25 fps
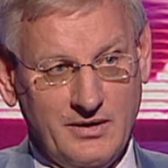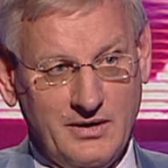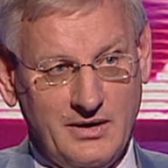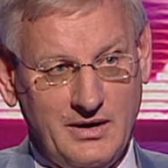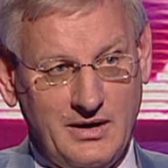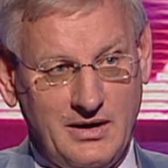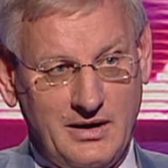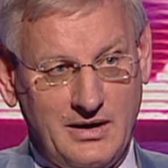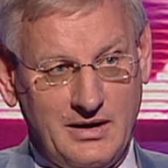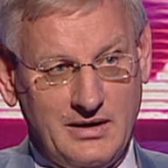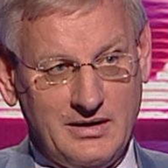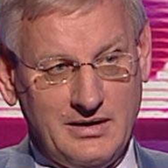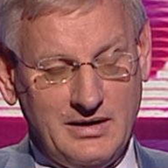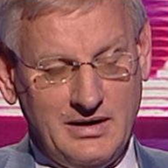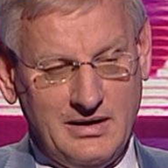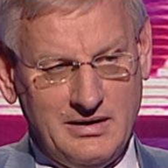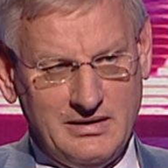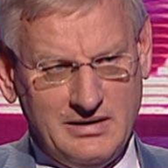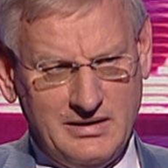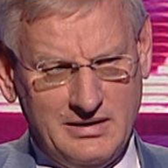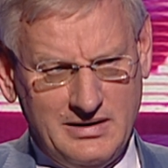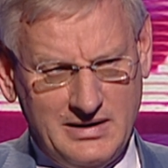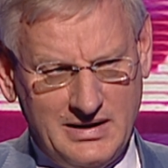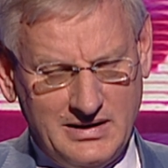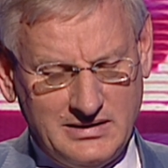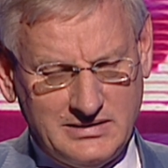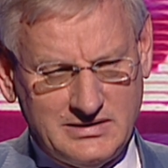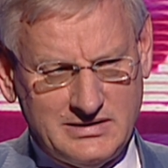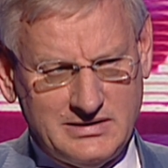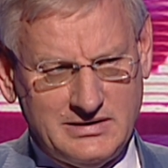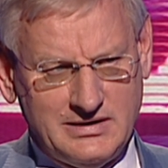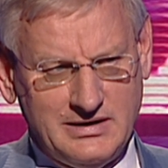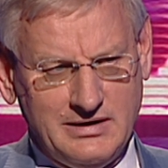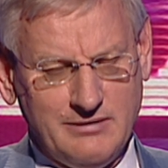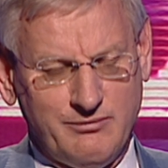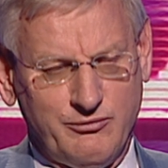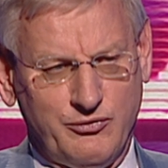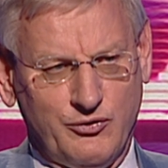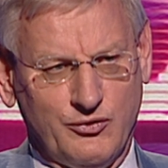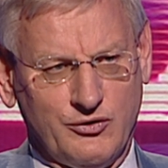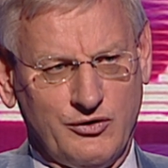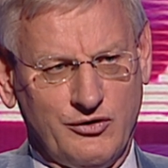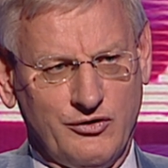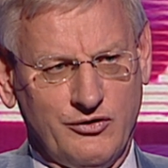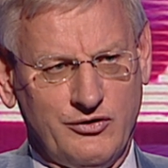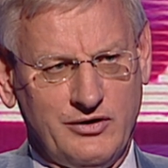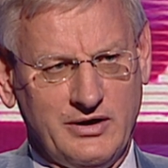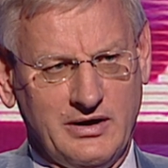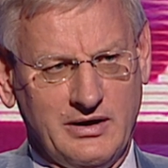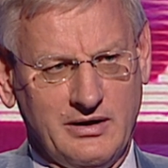And, and that's the
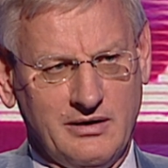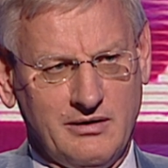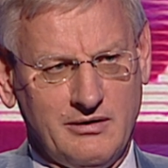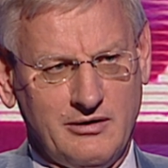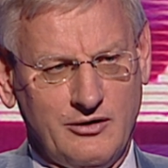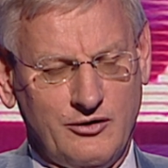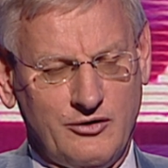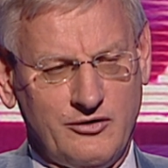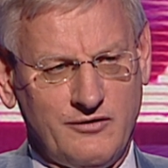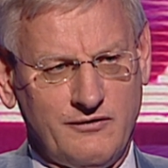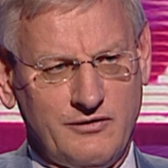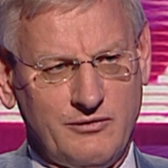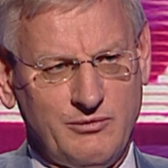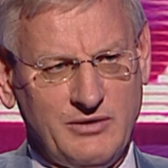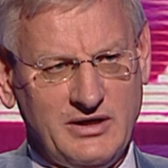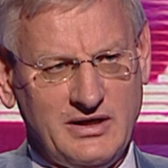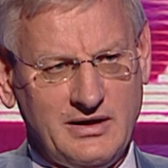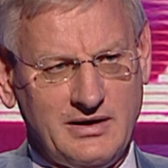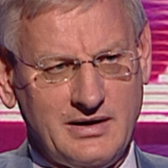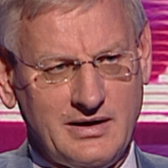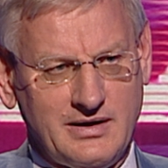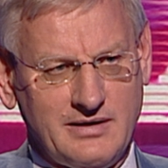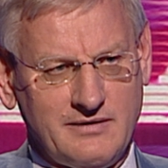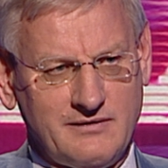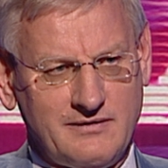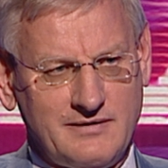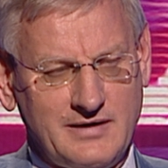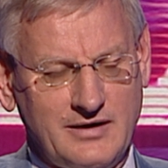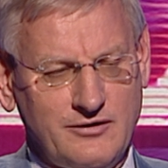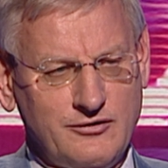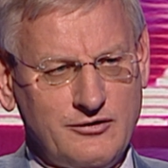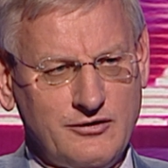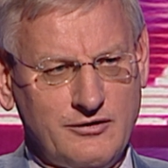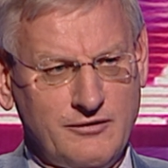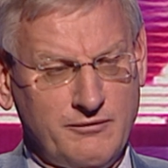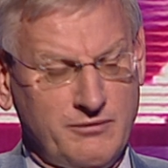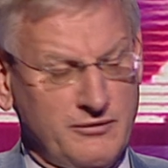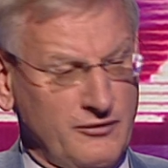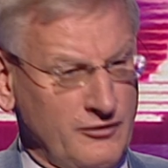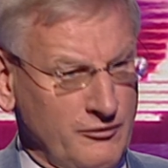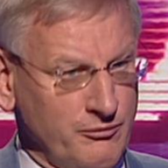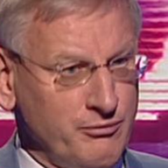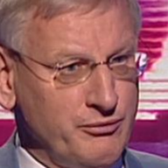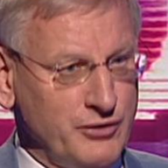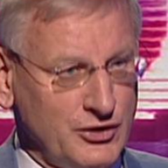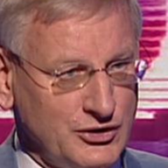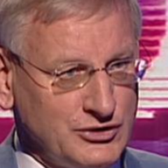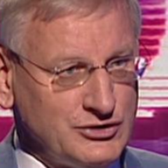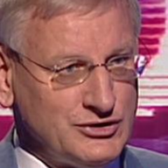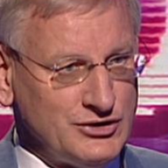important thing. A lot of the media is centered upon
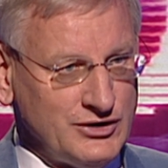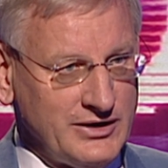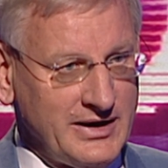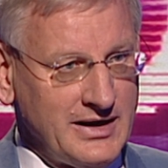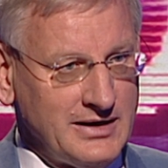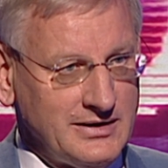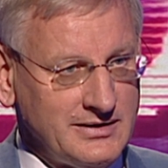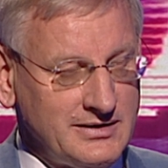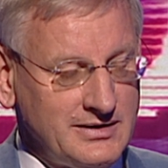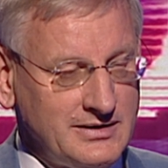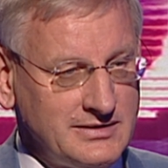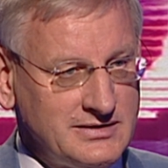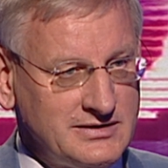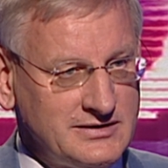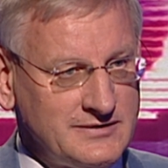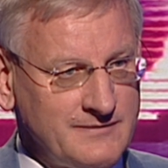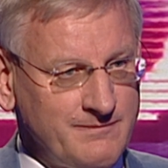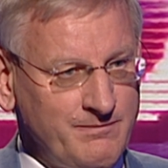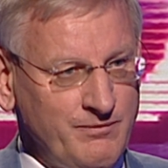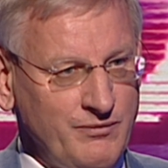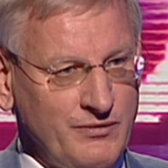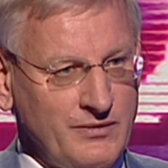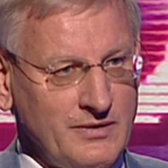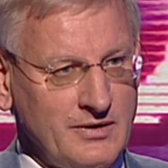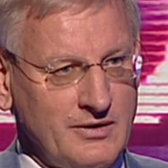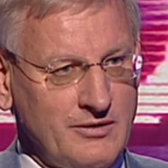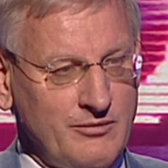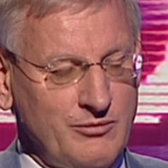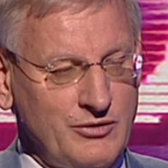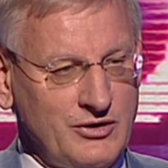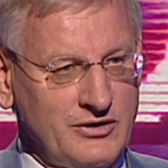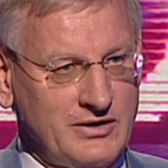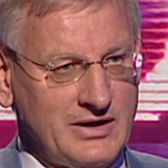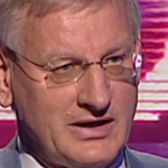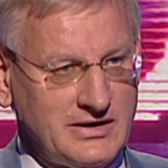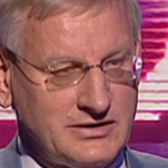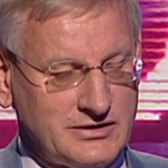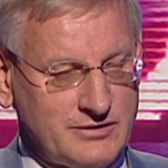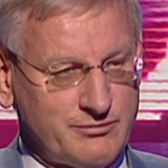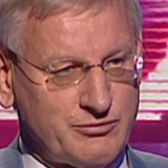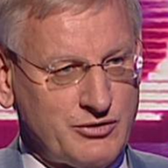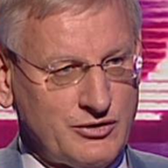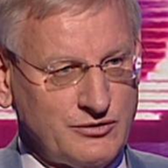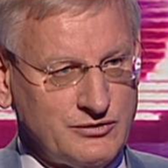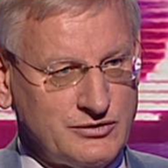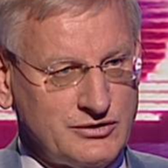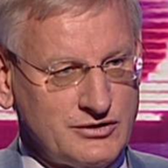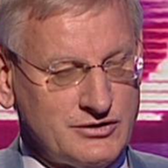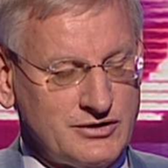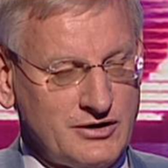personalities but there is a
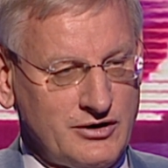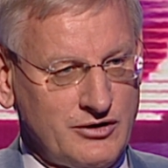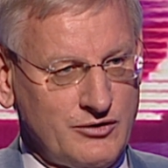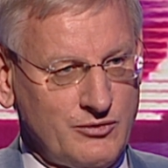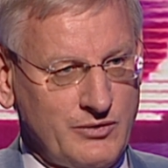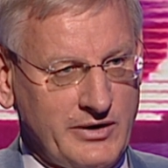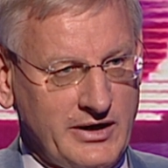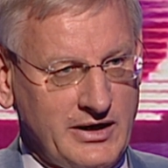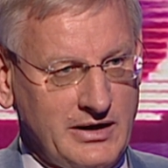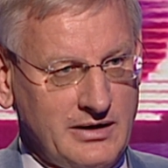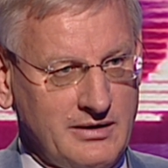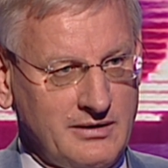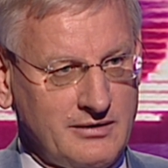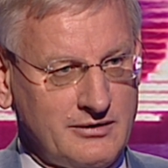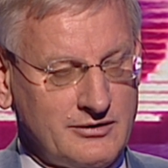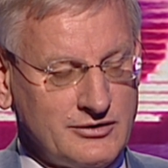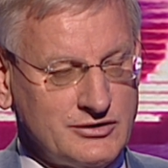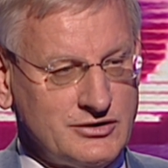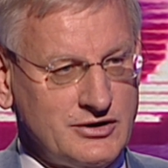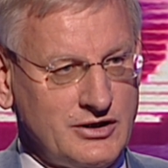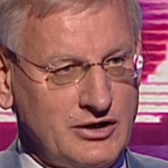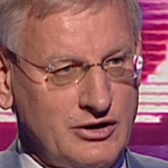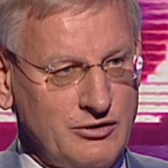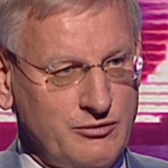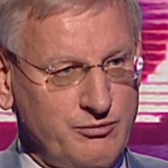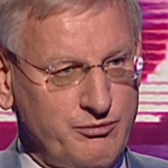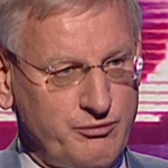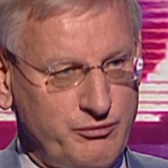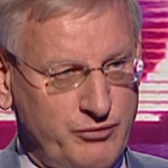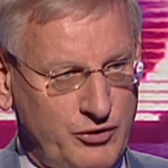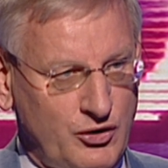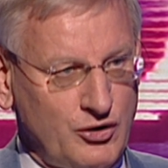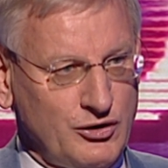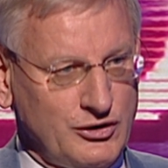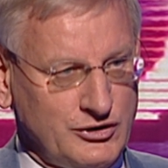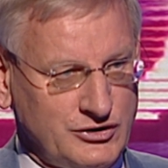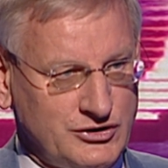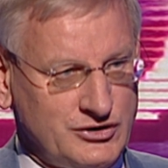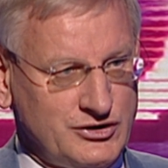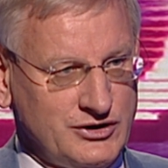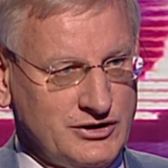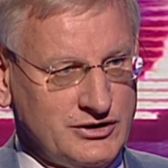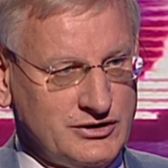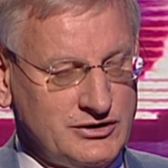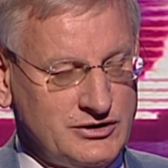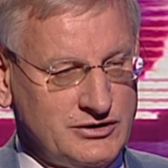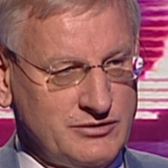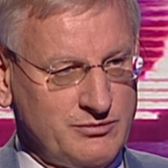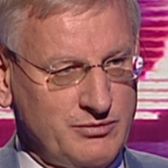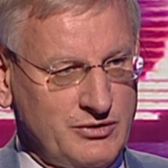process underway concerning
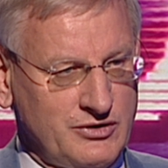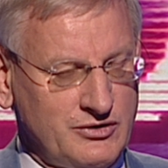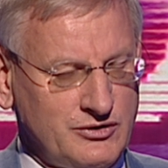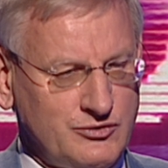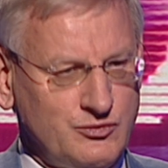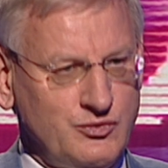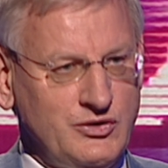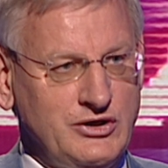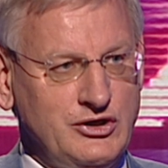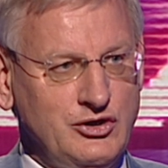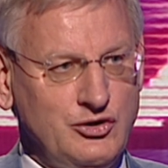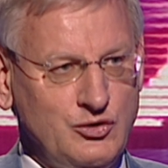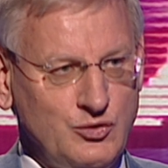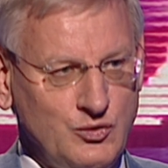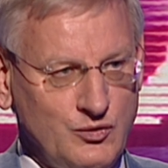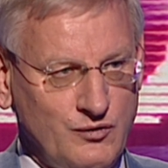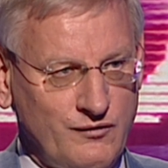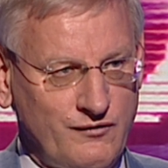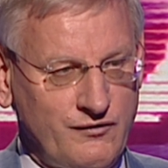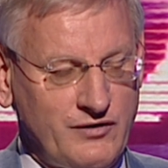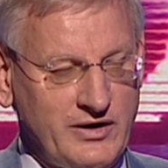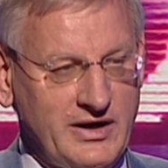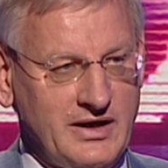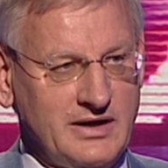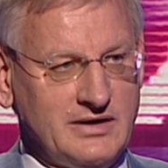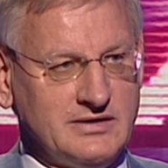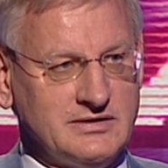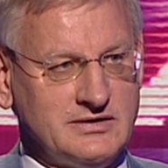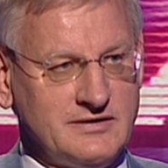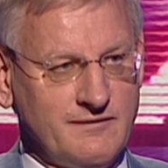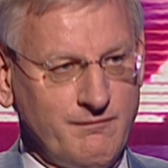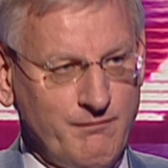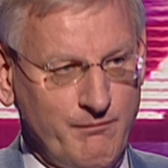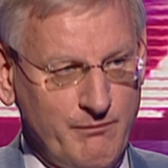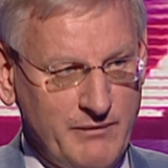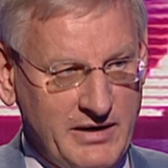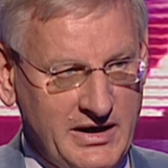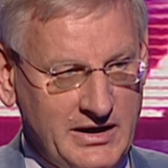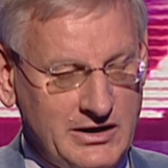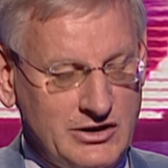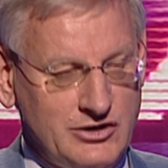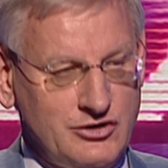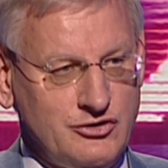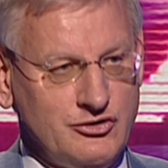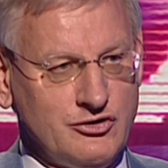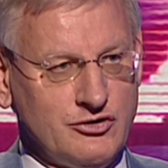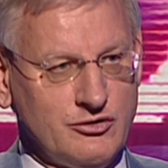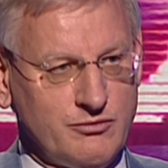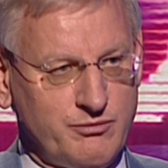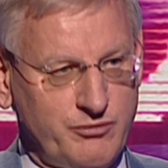policies because we do face
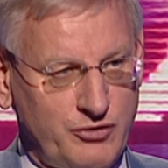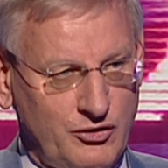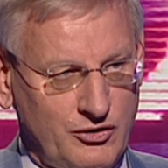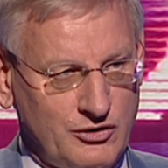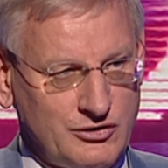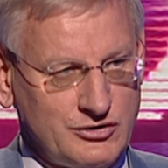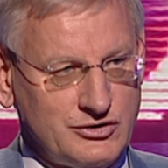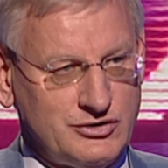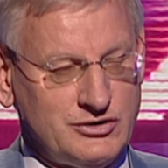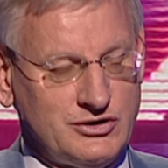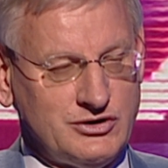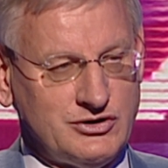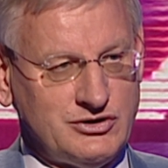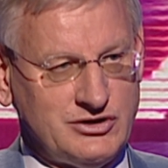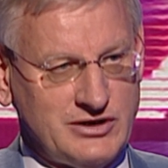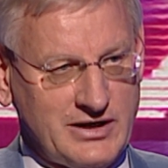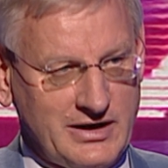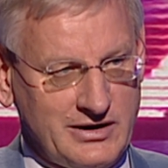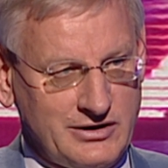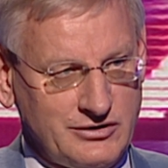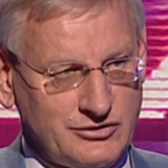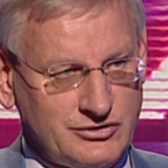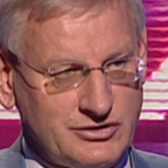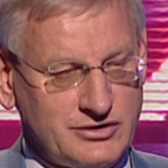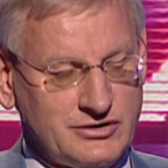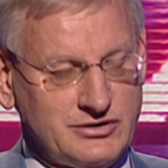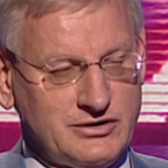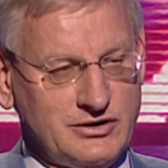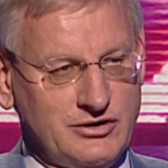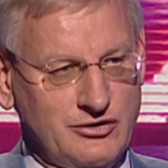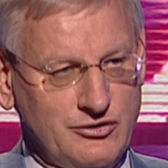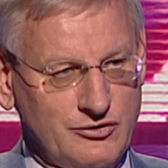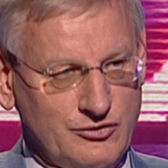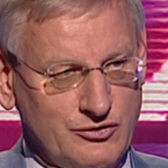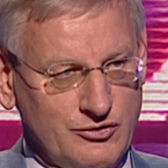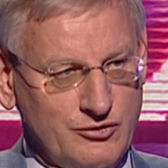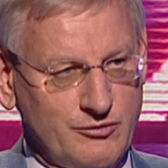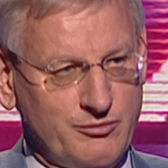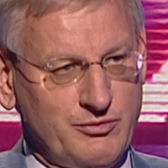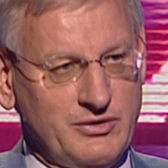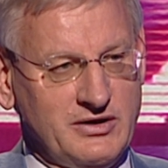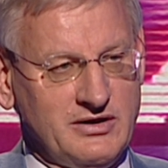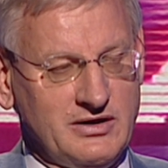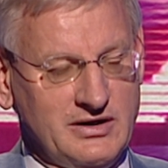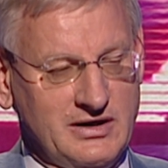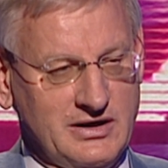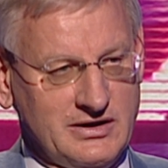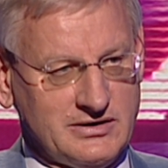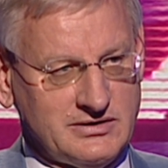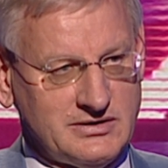major policy challenges in Europe in
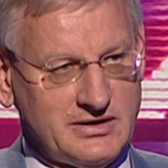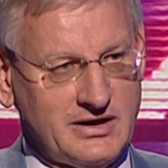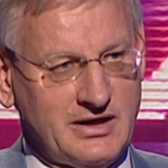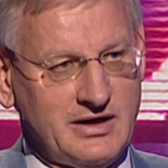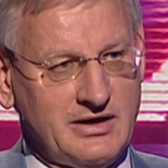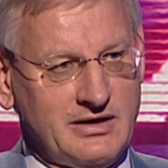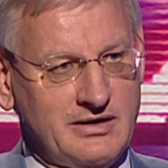the years ahead.